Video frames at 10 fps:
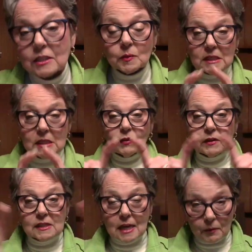to receive a
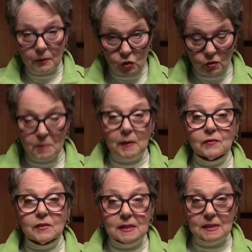sample strip
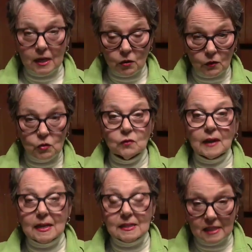of this, I know that you've
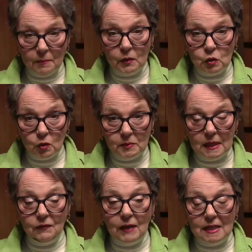got sample strips
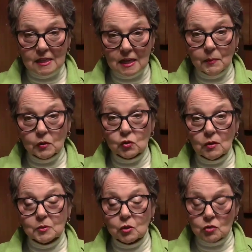and I've got sample
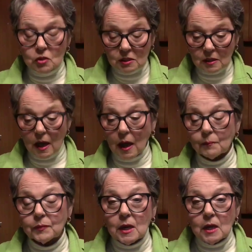strips. So just
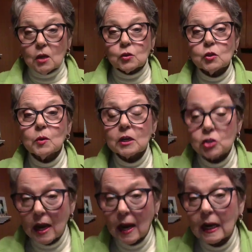do a
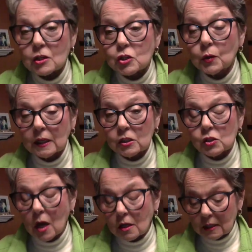shout out to your
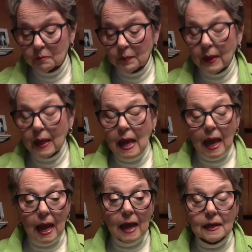consultant
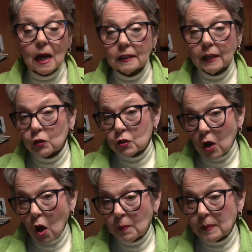and let her
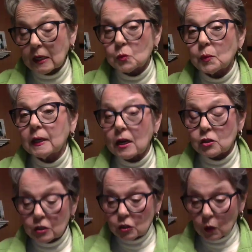know, because we're going to
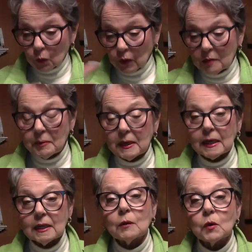actually do a
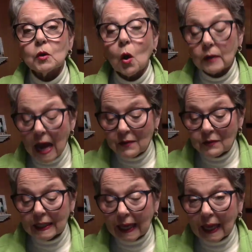repeat and we'll go live
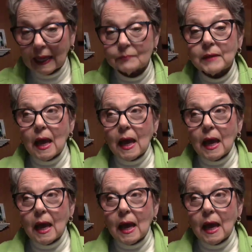again